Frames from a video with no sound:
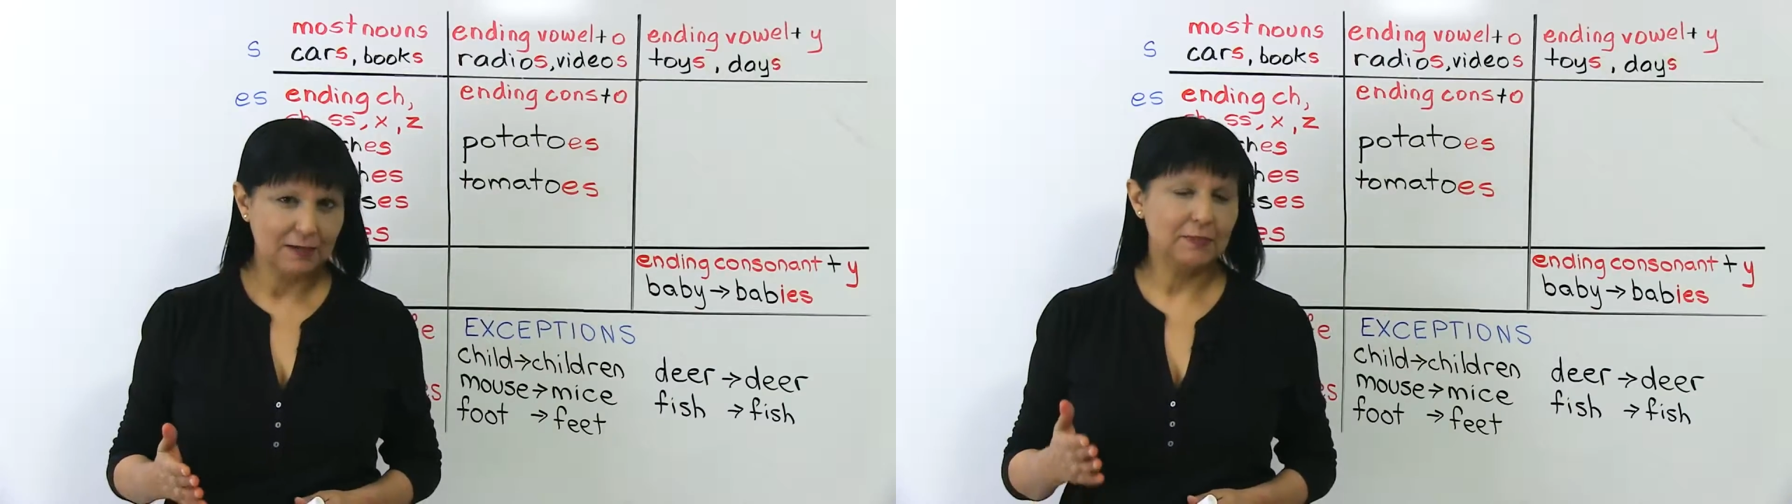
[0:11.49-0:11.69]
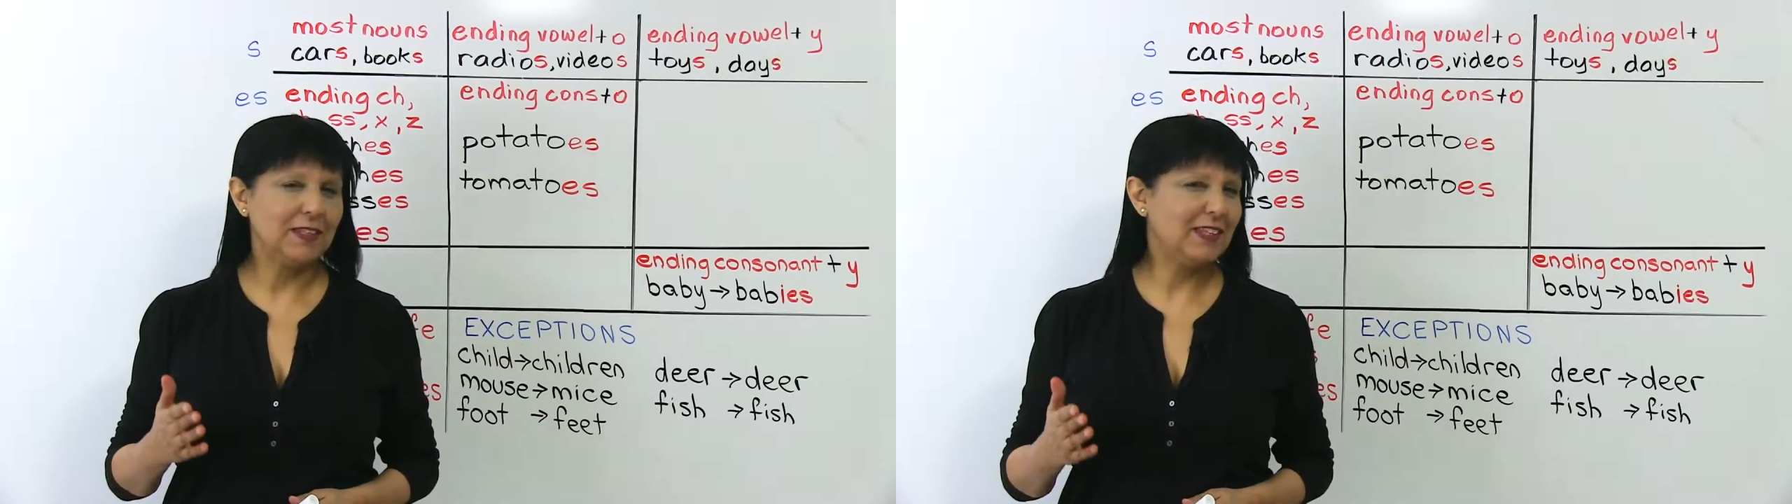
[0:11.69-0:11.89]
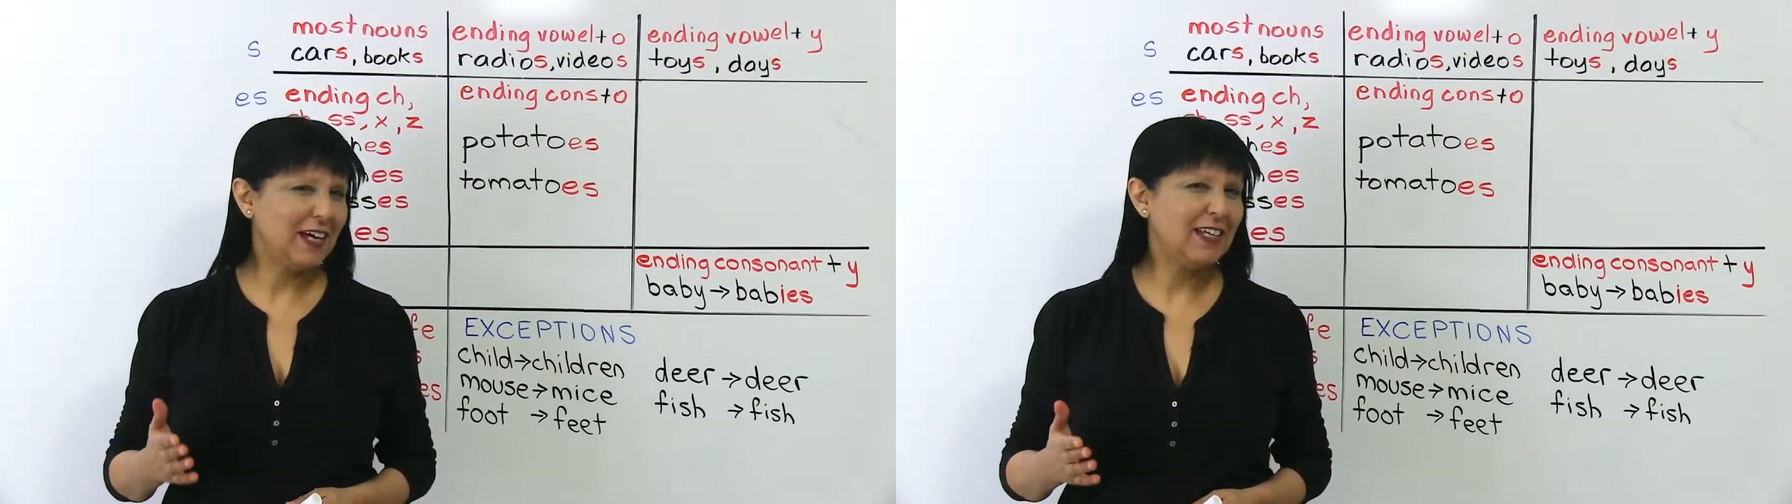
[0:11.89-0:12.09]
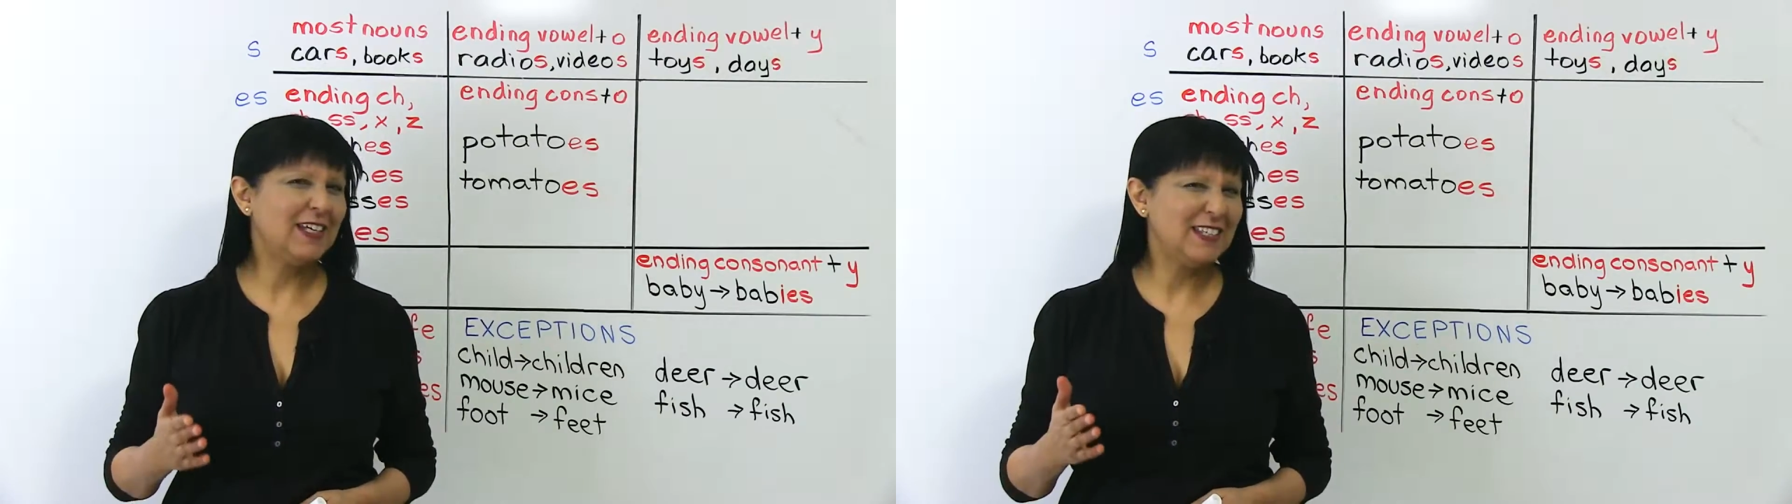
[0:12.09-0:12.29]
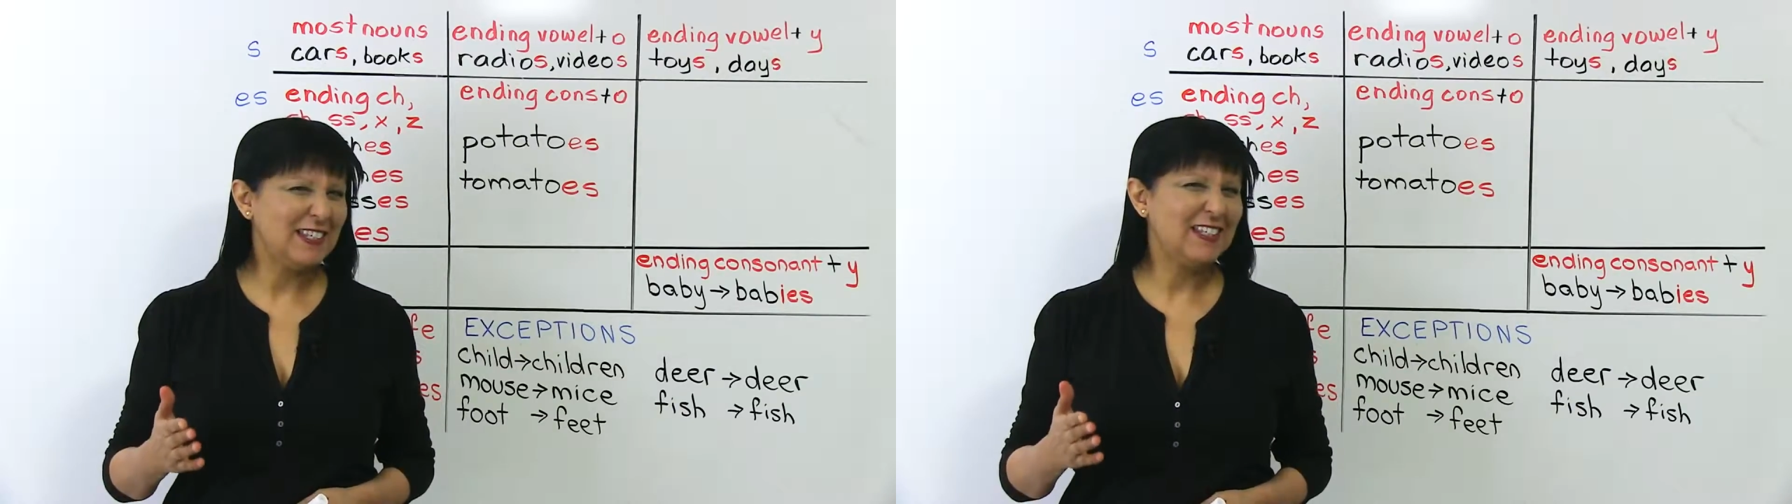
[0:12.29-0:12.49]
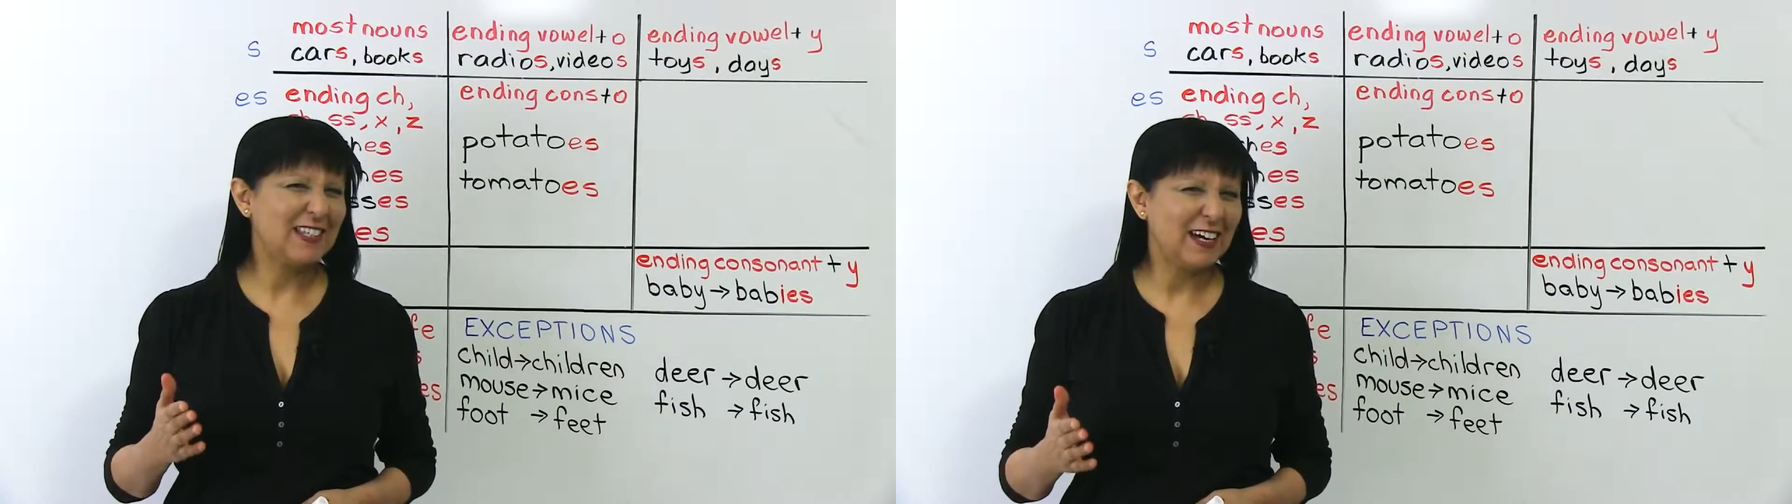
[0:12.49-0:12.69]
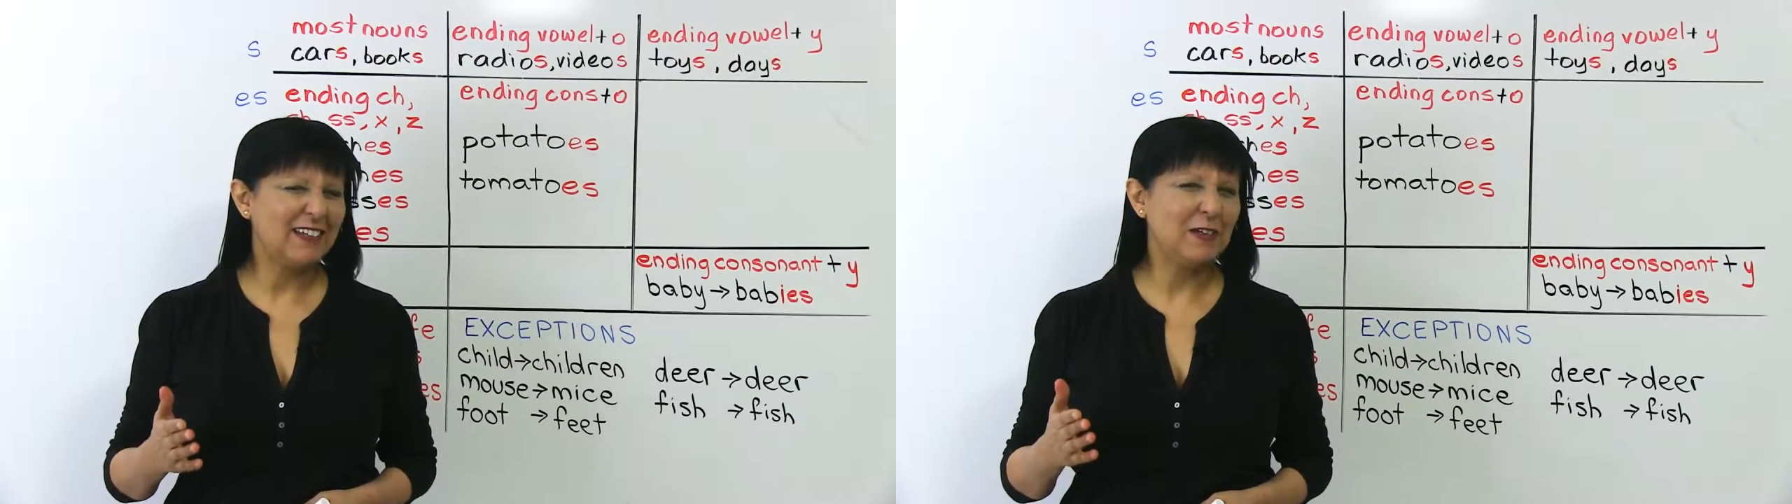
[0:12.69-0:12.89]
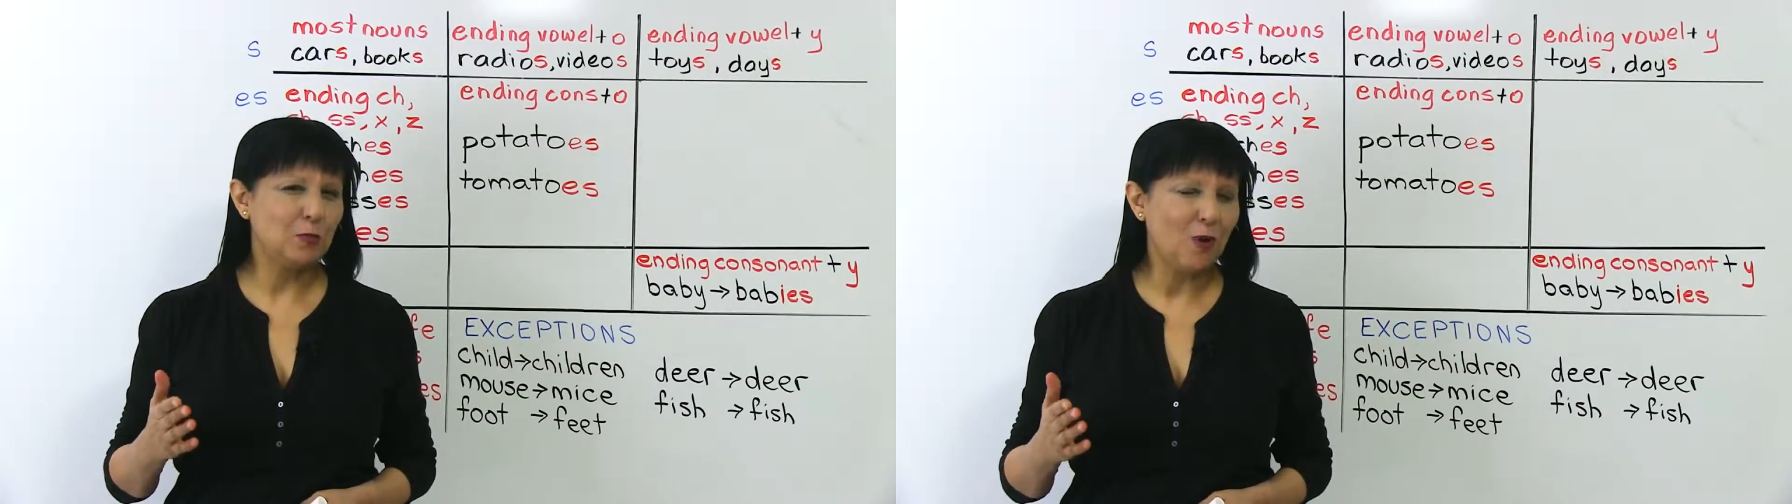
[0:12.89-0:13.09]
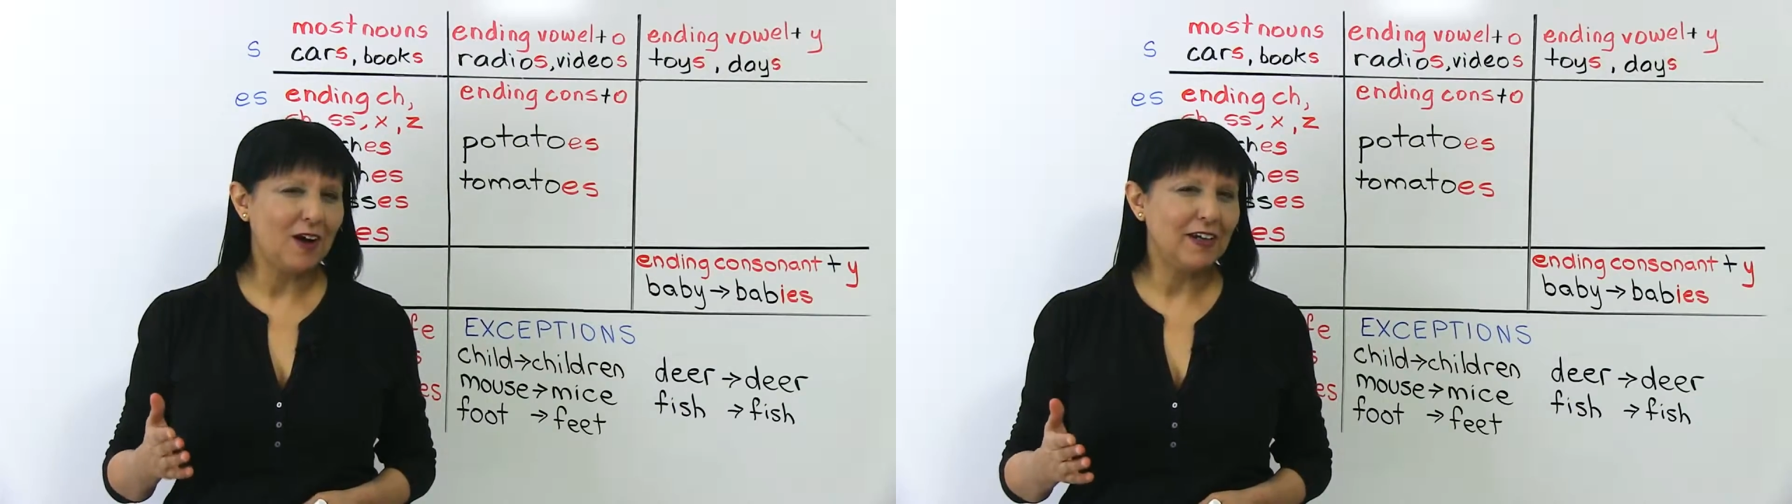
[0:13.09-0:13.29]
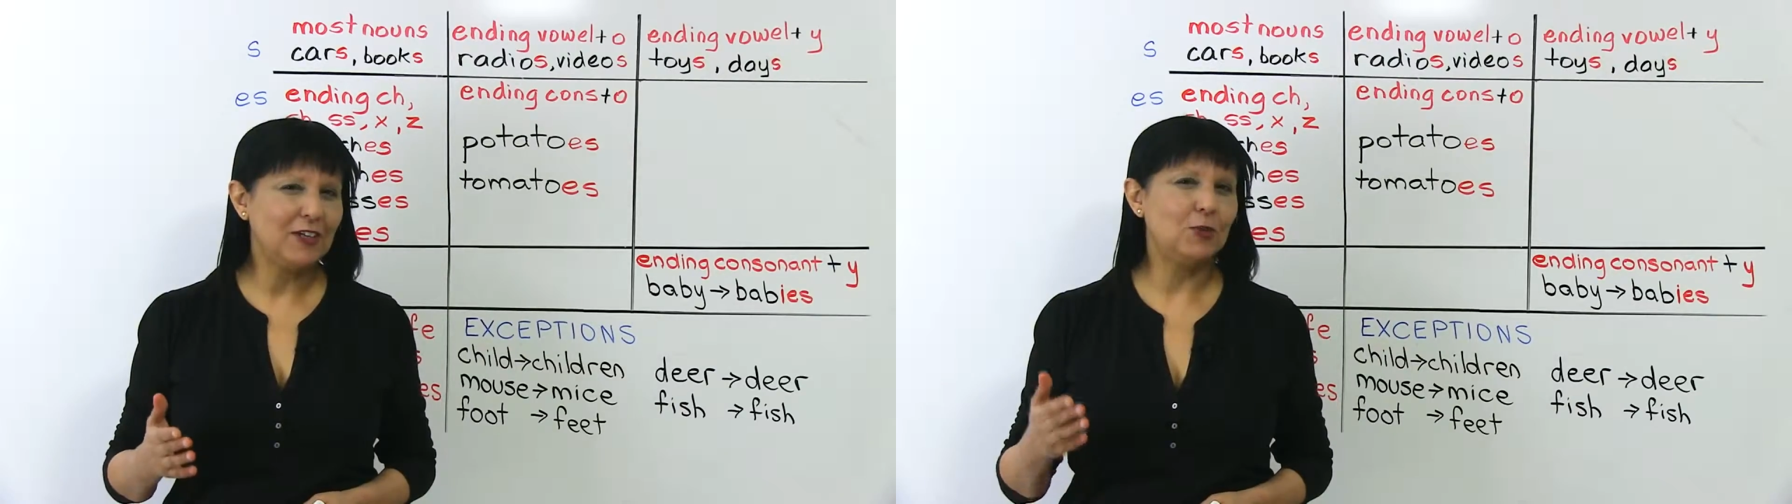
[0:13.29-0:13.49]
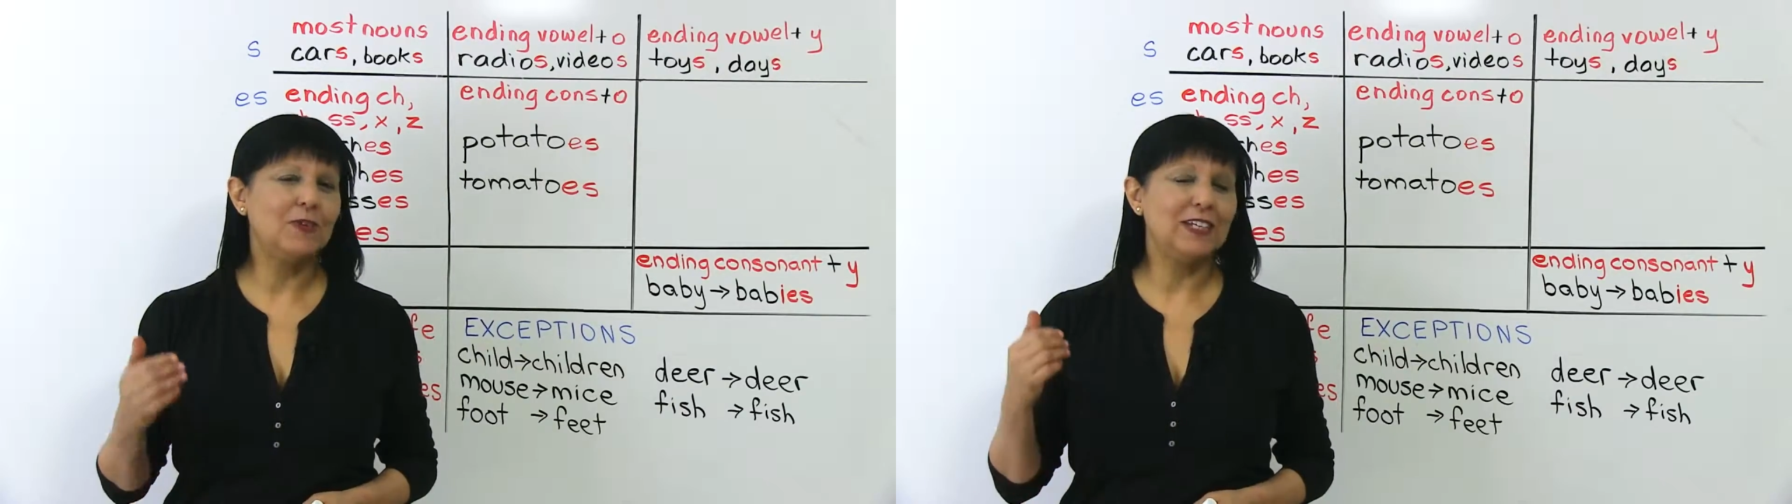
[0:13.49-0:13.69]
but that is exactly why you